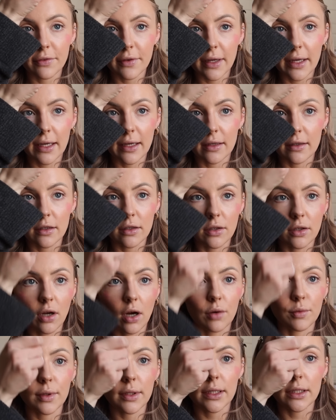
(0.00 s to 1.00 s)
and
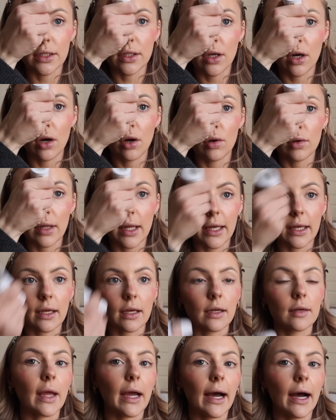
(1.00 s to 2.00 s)
not really know
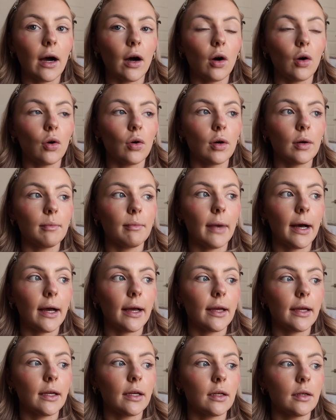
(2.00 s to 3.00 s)
like how
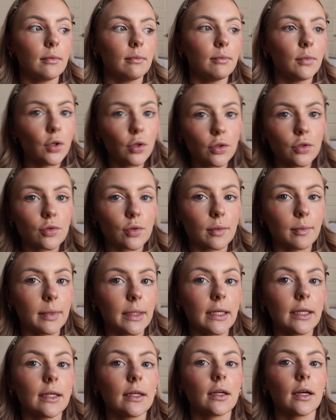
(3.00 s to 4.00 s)
my moods would
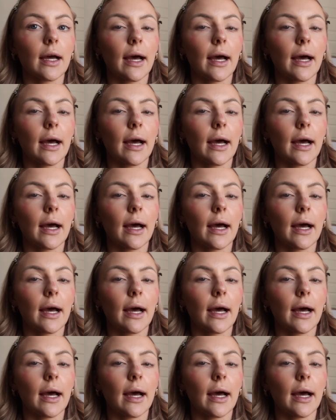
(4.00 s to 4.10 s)
be,